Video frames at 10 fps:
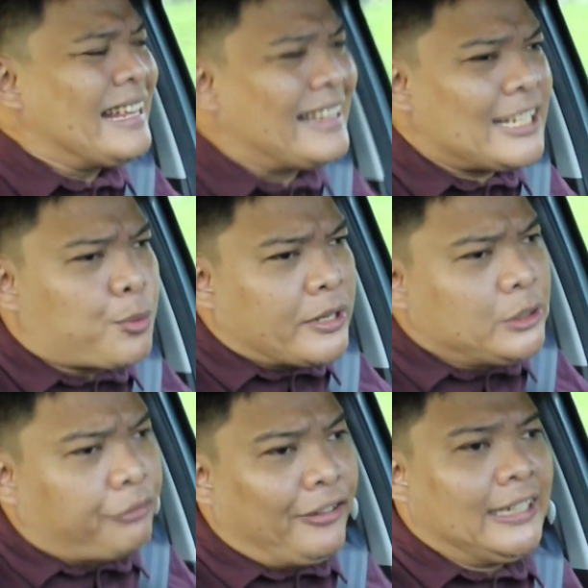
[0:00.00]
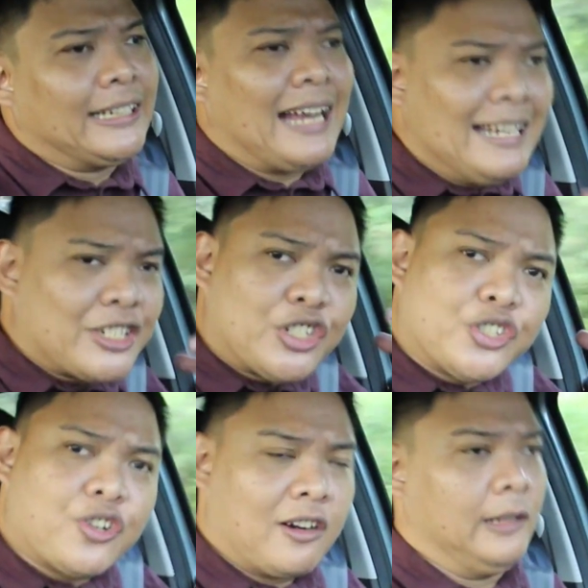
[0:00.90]
that's where you'll feel it kind of
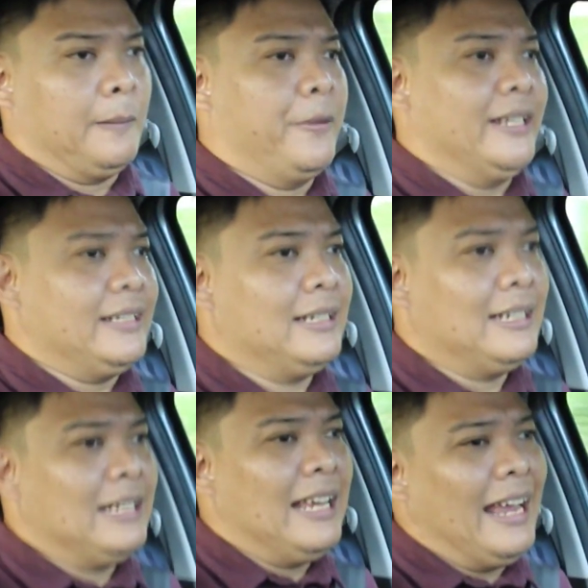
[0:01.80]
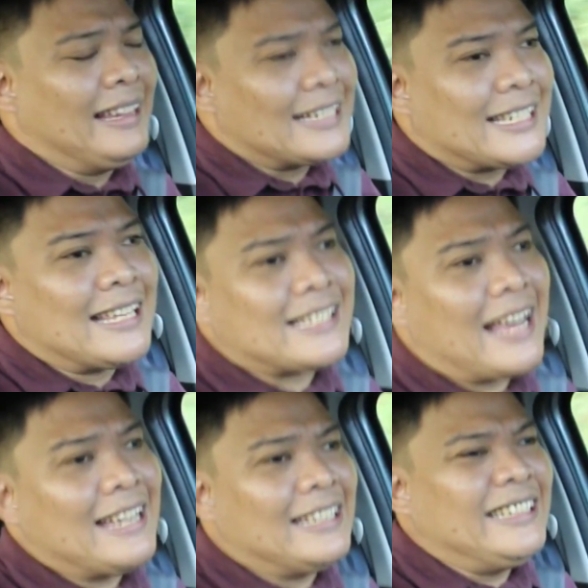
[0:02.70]
struggle a bit, in the sense
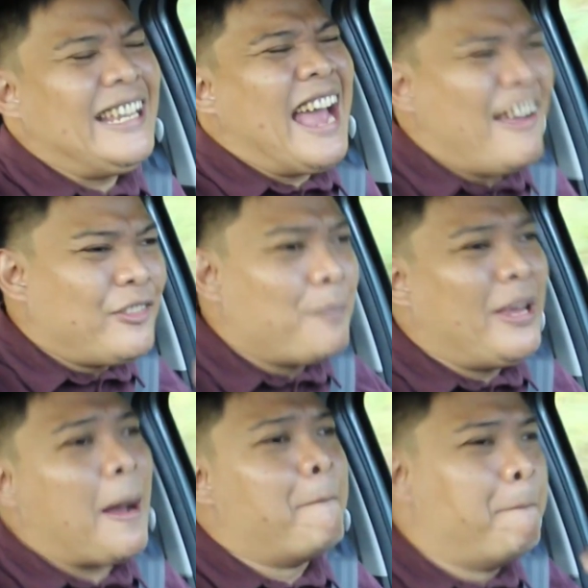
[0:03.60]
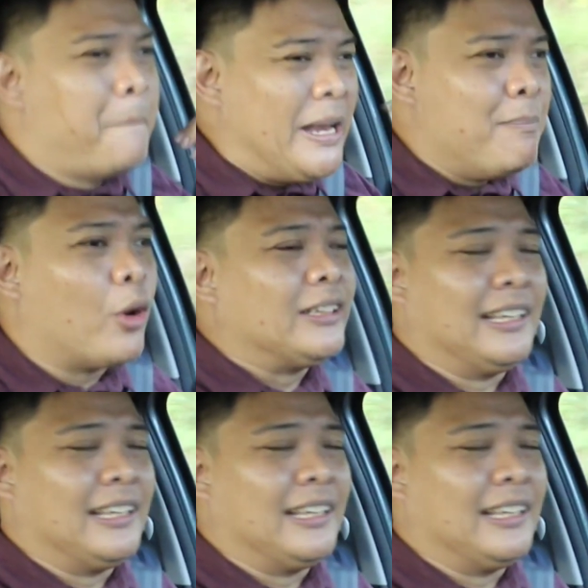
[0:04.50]
that you have to be a bit more